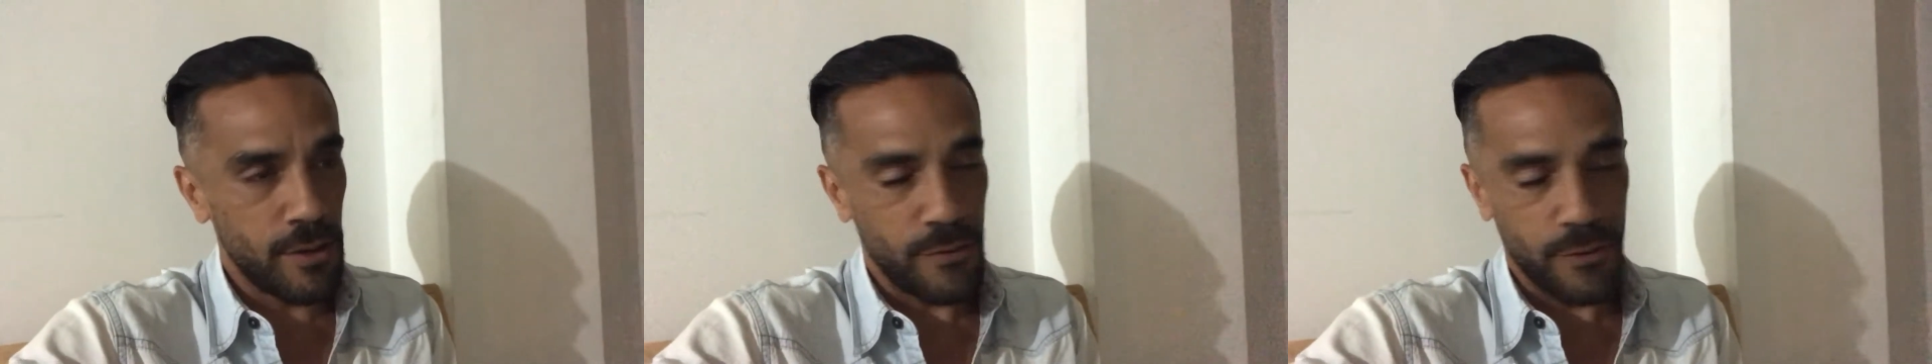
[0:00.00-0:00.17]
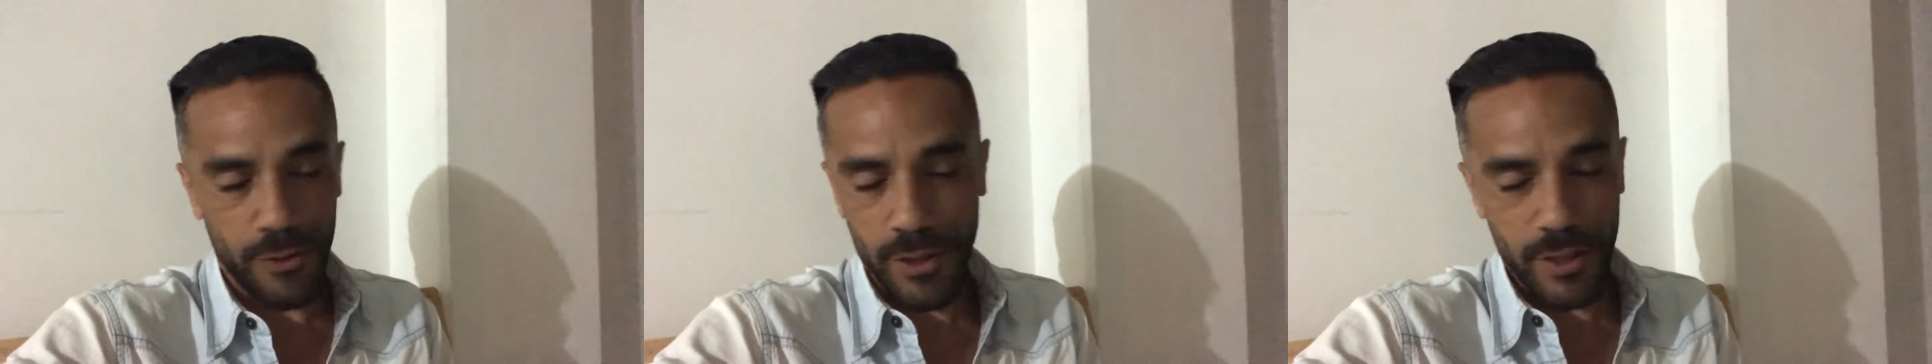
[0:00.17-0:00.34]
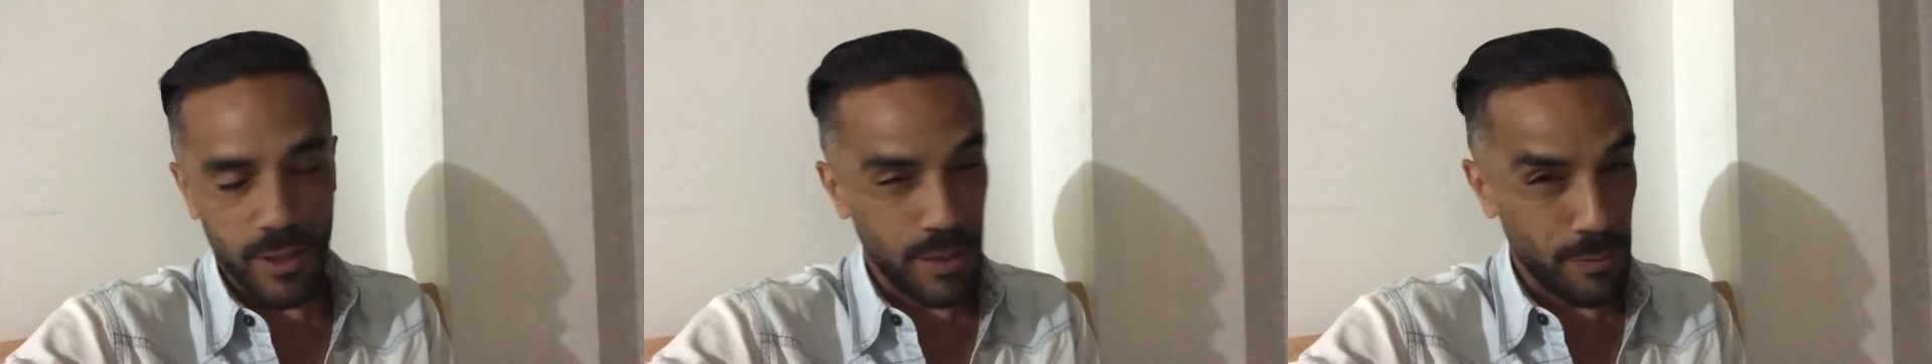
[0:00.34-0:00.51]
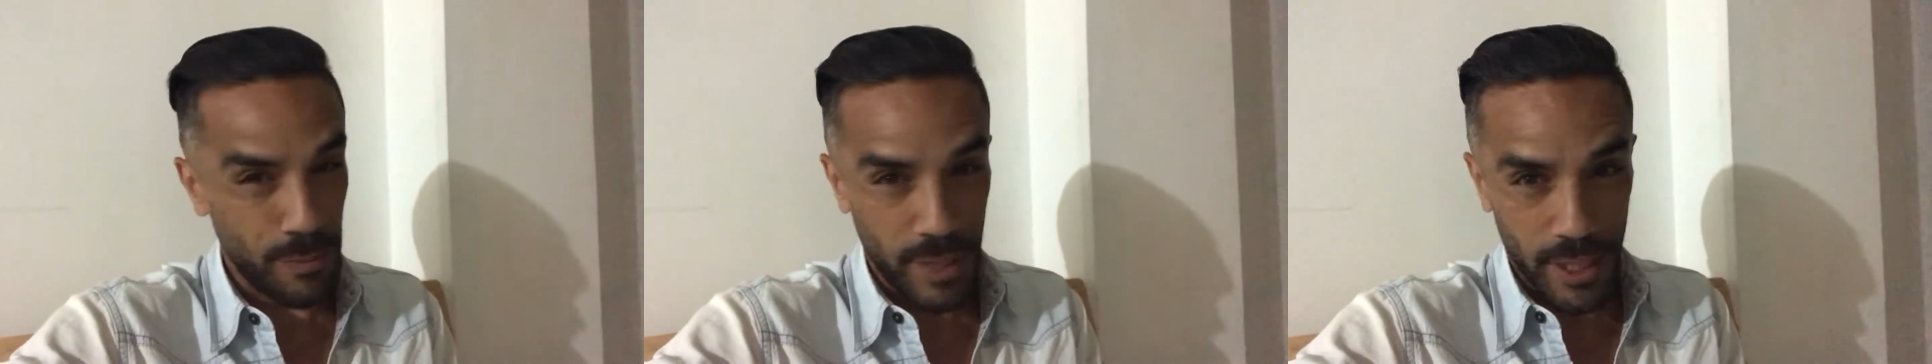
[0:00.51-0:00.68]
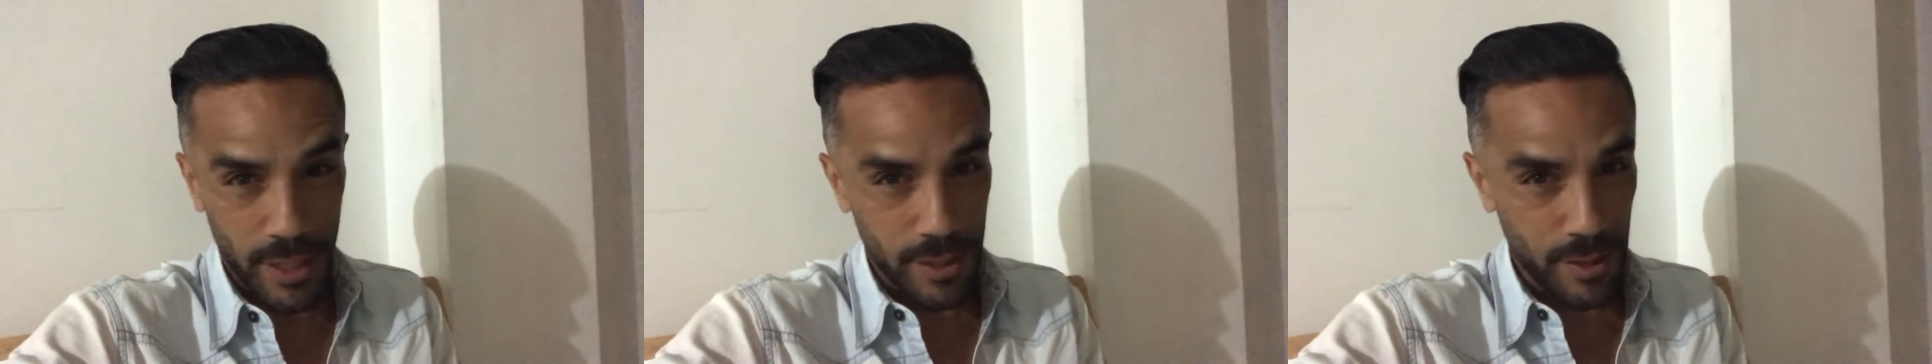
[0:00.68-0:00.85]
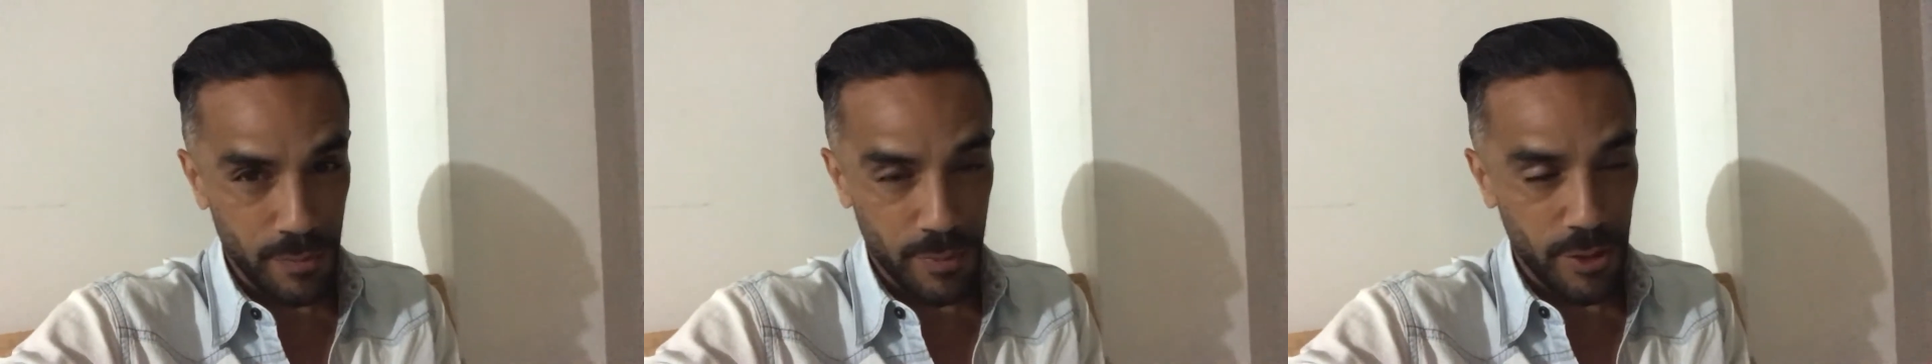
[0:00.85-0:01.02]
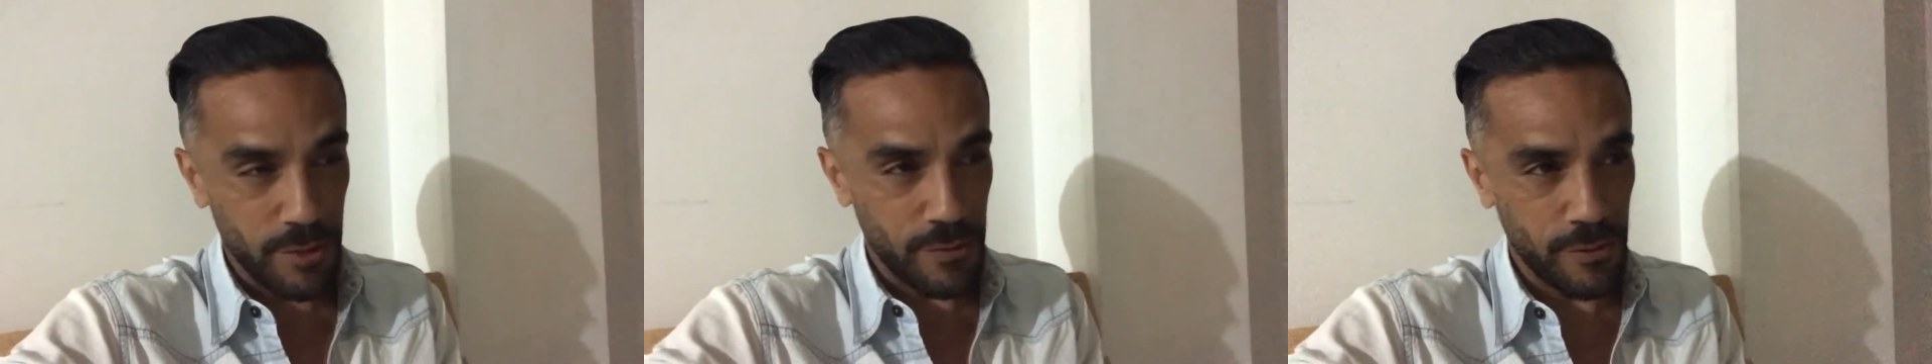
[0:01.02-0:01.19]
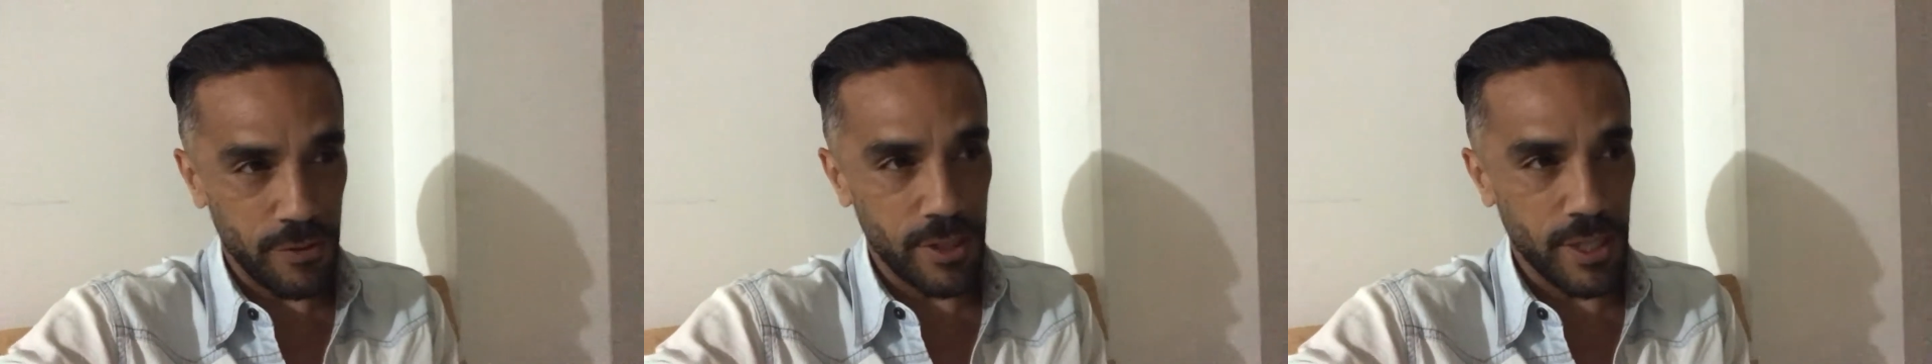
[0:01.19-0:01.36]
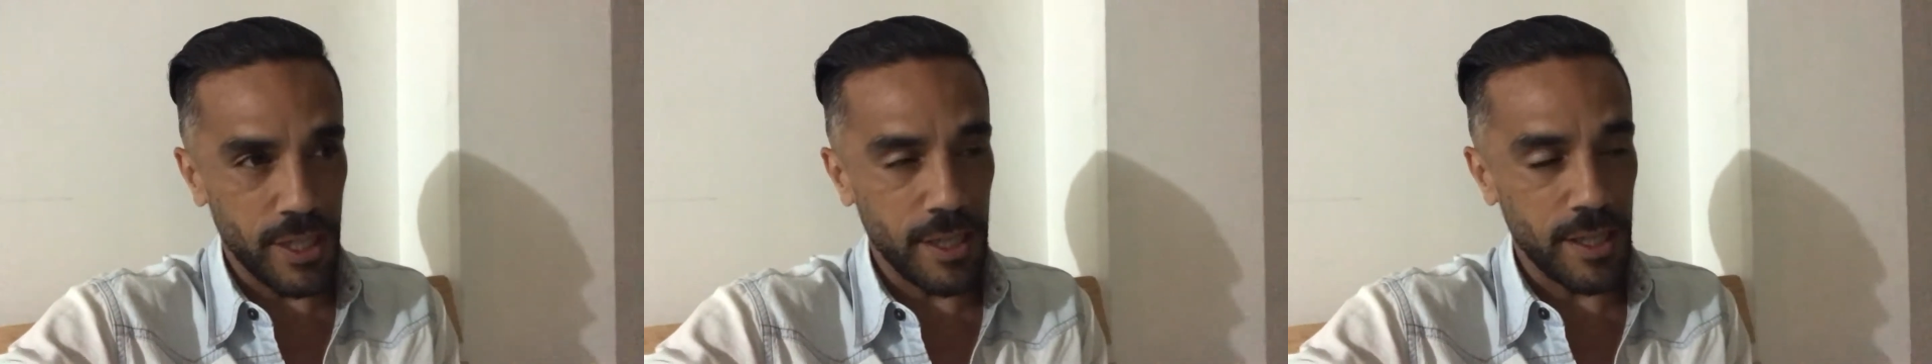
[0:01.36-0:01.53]
for this amazing,
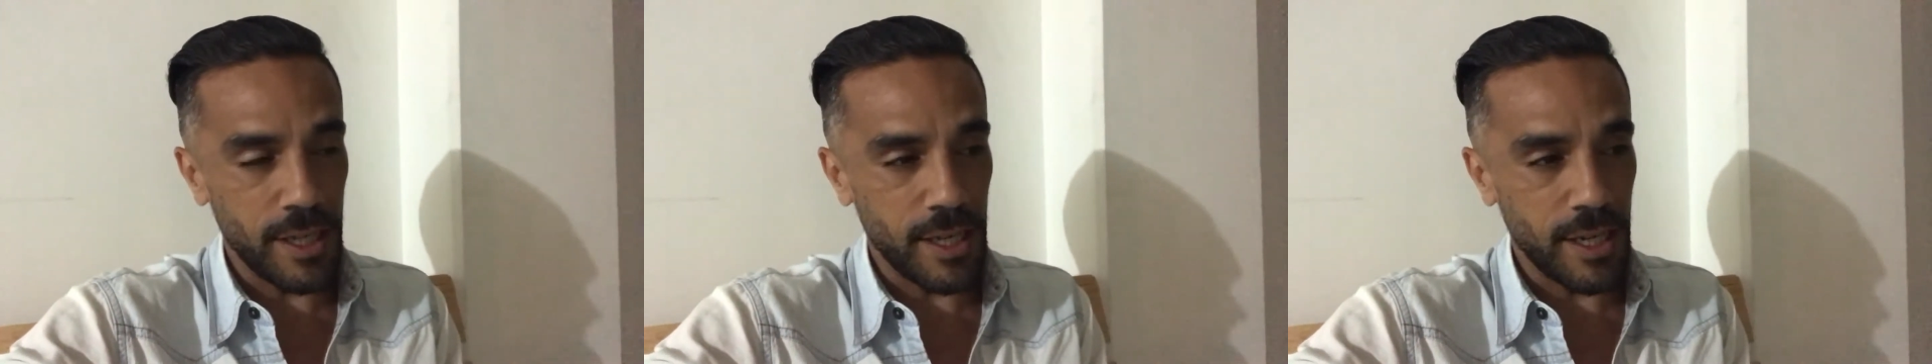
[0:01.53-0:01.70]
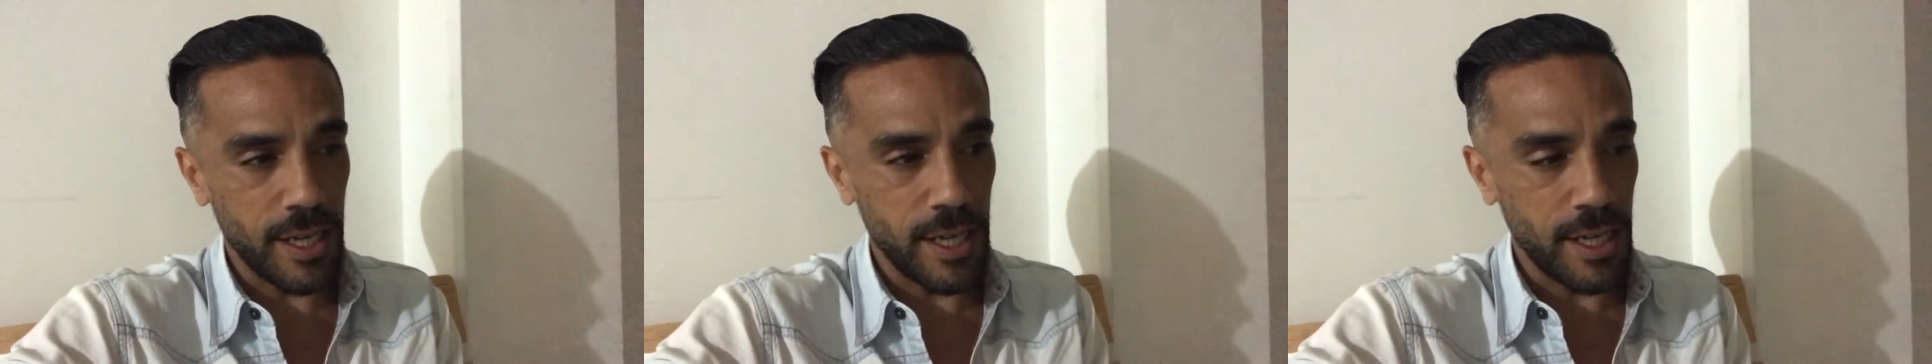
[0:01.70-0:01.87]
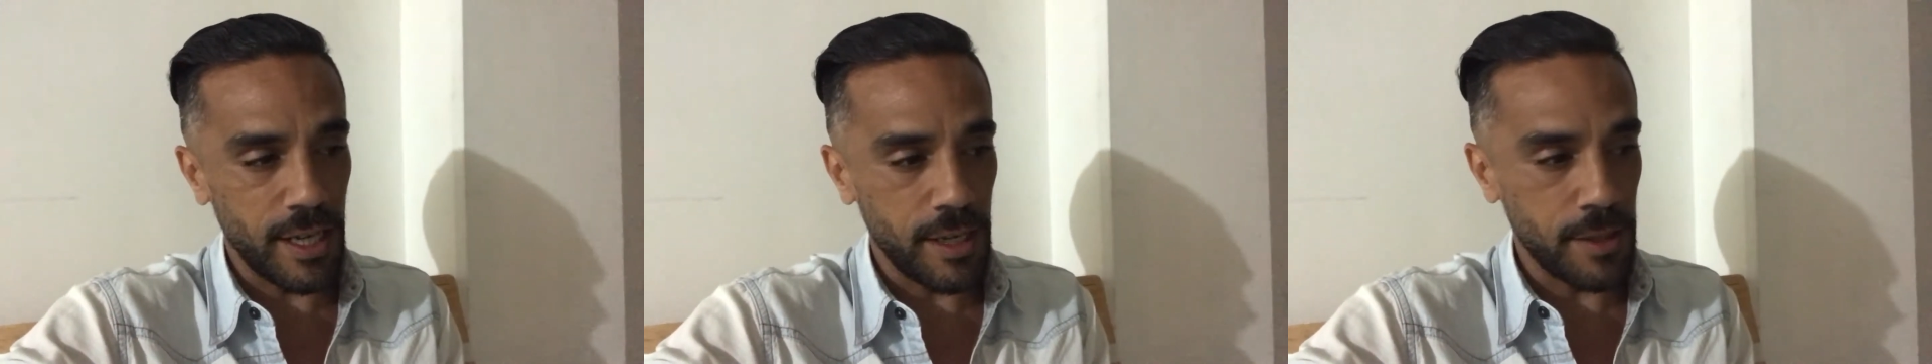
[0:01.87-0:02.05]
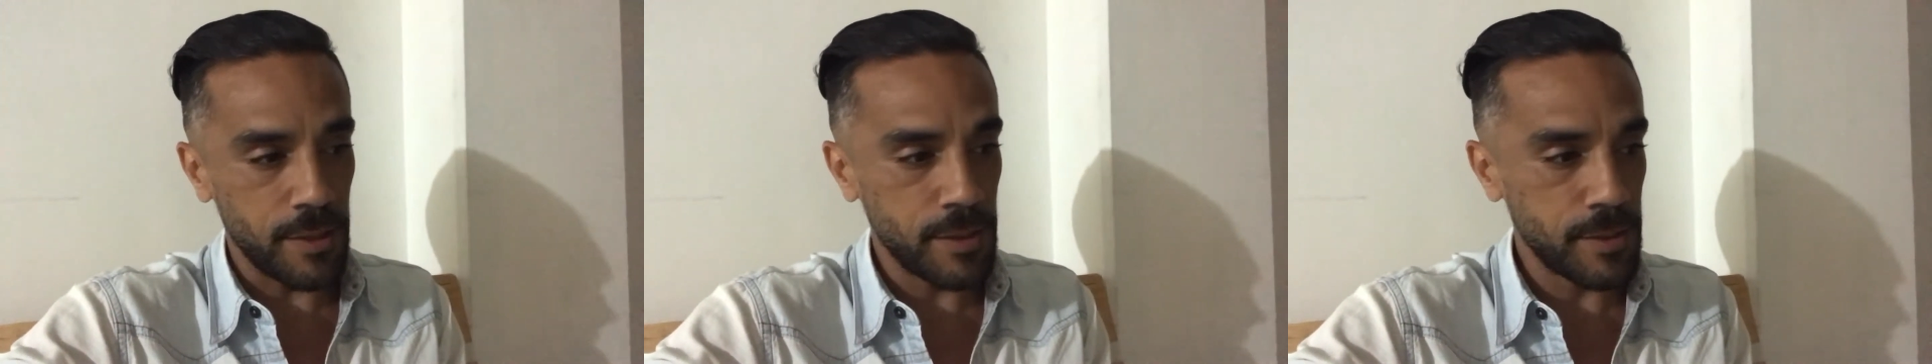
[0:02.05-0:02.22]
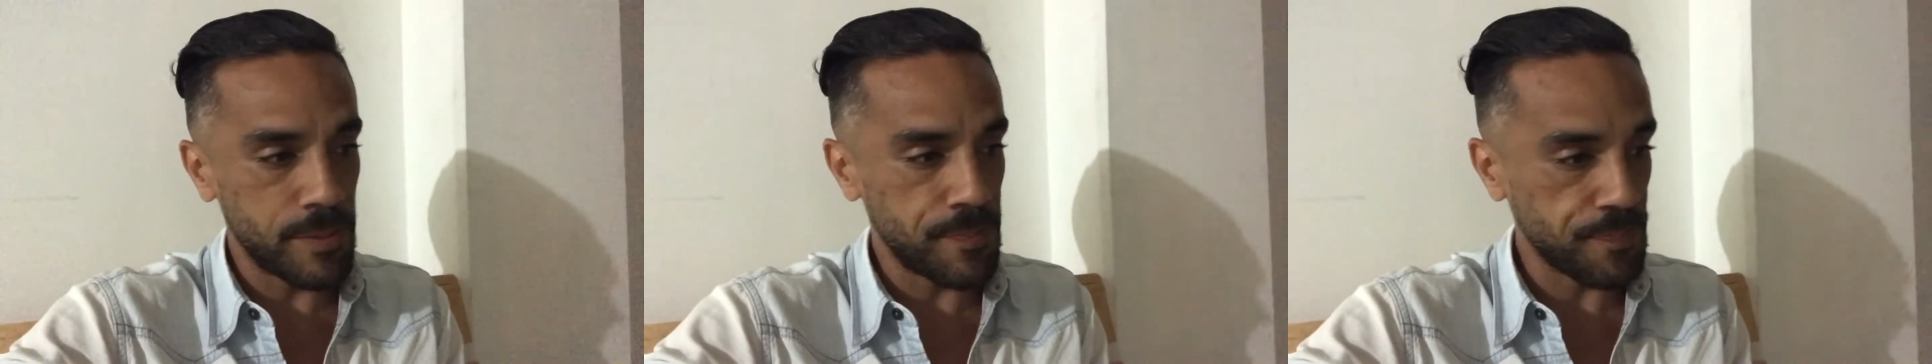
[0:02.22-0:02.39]
beautiful day that I had.